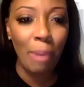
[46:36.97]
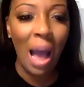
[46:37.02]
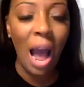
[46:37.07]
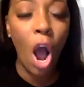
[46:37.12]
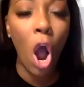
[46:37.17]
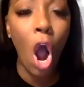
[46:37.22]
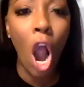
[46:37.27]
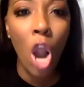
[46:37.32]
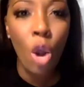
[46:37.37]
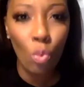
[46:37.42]
my
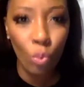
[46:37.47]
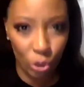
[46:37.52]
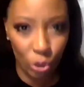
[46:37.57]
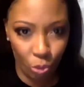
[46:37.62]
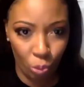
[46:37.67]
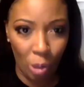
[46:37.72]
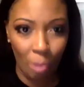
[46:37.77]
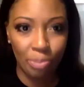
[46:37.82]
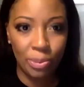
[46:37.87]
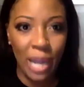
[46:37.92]
heart
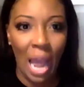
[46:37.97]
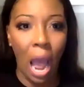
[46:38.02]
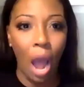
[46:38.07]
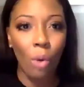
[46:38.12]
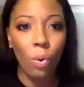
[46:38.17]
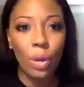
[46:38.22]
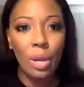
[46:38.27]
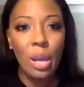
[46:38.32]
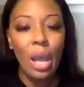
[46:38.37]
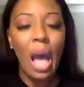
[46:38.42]
was ripped
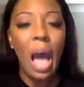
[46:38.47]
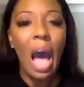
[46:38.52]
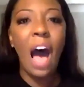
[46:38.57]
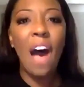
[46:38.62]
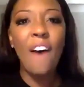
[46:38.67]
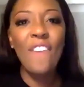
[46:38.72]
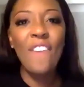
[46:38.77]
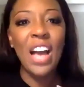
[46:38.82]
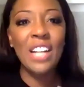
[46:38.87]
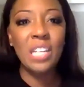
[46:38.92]
out.
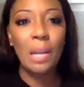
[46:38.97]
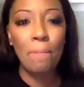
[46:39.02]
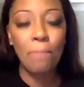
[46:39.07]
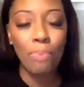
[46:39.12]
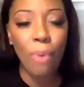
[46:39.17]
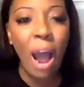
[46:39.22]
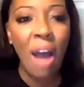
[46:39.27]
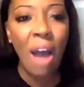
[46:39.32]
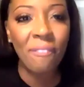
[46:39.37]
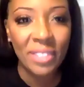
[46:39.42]
I've had to
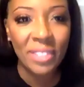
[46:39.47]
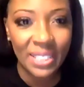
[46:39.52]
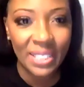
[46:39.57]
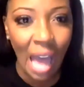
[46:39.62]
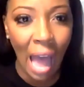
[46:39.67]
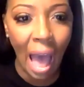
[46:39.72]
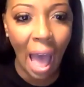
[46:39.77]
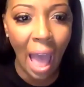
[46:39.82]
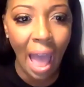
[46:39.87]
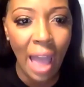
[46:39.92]

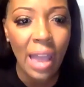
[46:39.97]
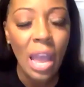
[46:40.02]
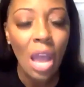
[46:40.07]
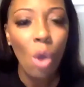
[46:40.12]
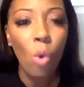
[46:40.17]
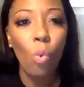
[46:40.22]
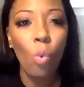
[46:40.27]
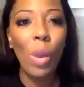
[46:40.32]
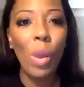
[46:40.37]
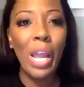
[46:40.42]
prophesy
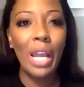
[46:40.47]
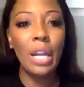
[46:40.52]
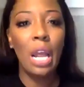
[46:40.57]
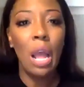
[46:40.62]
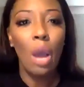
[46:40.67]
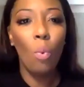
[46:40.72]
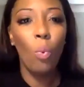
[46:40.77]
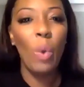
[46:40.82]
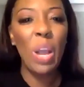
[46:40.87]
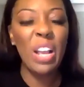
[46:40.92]
when
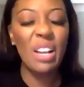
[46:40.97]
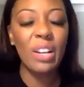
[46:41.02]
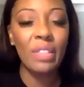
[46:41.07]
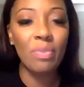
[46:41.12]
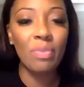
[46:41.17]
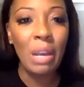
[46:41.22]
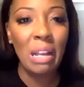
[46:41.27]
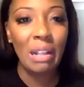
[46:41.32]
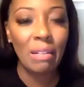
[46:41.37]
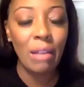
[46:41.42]
when,
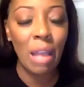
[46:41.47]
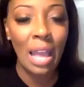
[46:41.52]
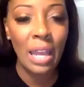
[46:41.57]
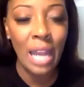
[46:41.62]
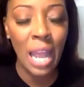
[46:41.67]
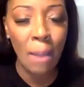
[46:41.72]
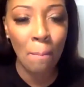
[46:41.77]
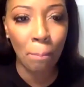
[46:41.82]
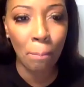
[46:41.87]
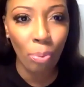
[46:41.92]
when
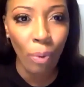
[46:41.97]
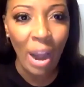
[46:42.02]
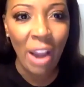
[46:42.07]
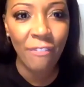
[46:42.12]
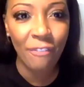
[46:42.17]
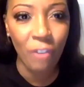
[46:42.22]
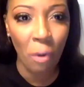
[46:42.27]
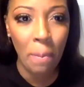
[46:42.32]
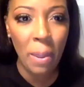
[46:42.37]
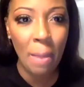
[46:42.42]
and, and, pray
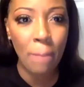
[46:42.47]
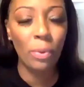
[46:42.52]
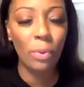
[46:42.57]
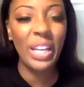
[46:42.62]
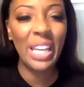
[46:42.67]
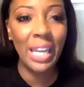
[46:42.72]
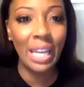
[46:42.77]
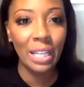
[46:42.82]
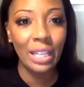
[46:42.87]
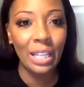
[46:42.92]
for people
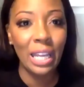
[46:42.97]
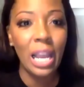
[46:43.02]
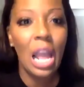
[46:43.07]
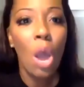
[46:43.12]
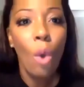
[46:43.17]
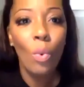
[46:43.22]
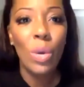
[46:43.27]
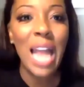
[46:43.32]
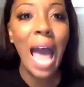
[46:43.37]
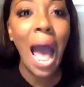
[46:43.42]
healing
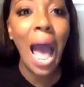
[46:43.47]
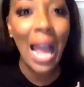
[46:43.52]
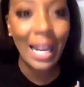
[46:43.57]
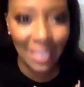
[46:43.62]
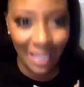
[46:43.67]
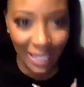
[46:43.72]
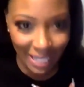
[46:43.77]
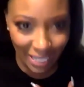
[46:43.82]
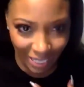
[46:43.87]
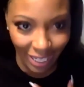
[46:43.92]
when I
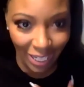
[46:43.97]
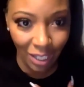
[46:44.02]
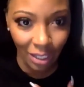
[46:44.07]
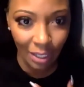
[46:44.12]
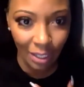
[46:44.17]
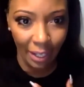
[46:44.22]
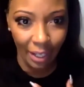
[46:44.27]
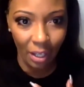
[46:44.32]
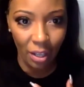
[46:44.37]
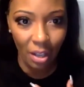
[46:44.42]
needed
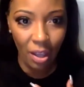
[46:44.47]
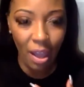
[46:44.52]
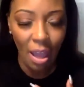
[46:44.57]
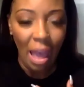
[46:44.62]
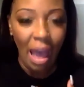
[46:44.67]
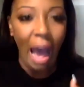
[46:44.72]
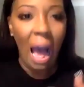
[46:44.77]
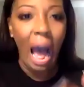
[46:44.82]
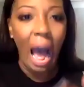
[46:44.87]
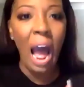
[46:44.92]
healing.
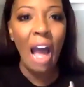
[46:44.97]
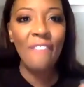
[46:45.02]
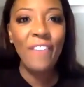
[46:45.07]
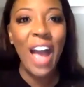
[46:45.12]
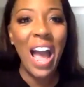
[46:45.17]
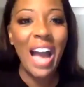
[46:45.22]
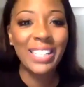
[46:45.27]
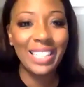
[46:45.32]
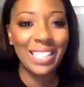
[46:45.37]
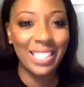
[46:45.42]
I've
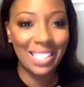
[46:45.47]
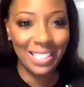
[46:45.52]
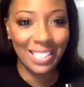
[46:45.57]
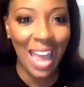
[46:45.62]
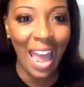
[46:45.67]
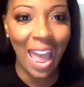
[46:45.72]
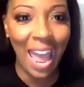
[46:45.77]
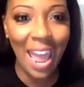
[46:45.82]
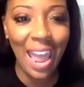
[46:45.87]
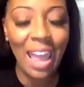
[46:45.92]
had to
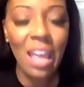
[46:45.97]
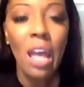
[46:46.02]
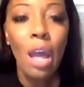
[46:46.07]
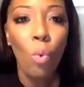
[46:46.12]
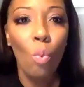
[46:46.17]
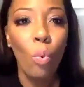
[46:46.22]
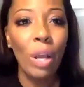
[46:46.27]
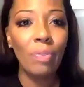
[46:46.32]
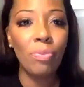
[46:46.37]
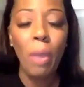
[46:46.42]
stay
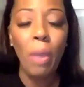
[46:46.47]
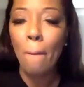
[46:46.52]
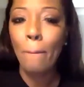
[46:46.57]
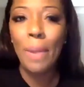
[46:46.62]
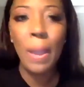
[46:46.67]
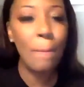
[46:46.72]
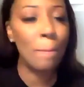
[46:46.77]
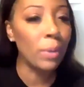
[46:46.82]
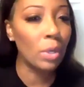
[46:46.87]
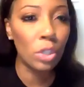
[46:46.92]
when
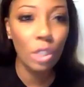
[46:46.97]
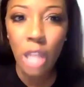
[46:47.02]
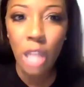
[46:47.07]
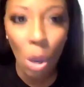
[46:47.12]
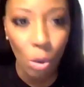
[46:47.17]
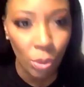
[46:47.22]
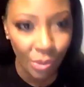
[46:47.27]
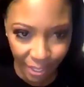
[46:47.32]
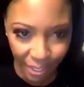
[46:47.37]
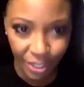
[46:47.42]
people
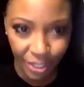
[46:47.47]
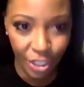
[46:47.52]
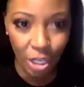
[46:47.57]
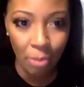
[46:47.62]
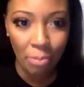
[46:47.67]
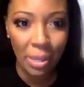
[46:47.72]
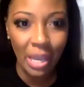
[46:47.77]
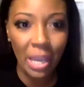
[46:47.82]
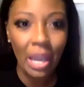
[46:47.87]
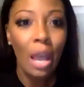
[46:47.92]
closest
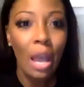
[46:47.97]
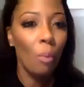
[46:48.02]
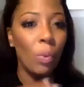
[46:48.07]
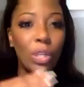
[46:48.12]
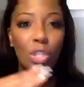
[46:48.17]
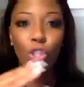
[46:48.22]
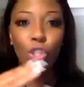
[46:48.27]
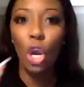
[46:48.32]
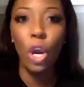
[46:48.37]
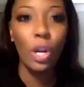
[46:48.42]
to me
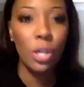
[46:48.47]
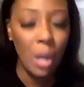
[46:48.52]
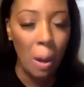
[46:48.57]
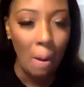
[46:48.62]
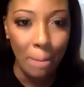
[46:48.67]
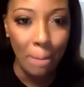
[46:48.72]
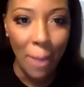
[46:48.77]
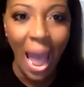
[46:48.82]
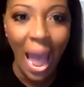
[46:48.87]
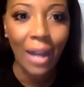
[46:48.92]
would turn
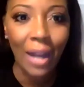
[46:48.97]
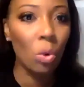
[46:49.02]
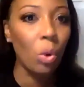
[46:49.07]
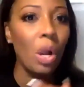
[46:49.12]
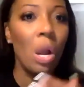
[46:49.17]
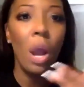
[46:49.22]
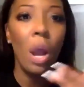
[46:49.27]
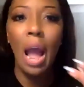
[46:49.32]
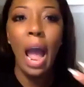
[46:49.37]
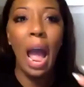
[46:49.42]
their back
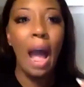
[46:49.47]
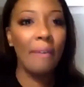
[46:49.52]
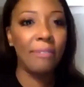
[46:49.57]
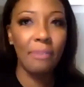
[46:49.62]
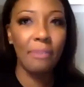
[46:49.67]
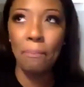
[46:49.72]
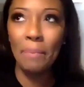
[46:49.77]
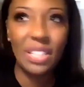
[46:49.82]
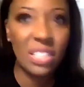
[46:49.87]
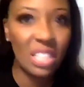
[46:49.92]
or have
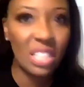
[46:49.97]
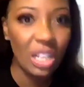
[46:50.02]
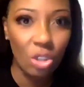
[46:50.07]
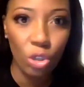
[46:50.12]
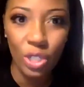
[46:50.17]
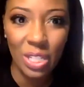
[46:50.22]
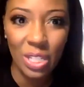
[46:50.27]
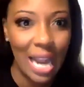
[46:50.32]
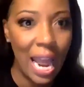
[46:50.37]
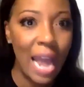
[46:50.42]
a
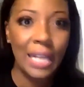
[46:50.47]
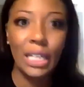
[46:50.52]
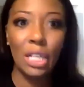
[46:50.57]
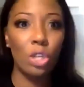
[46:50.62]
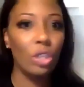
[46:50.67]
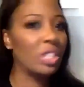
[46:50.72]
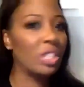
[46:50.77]
misunderstanding or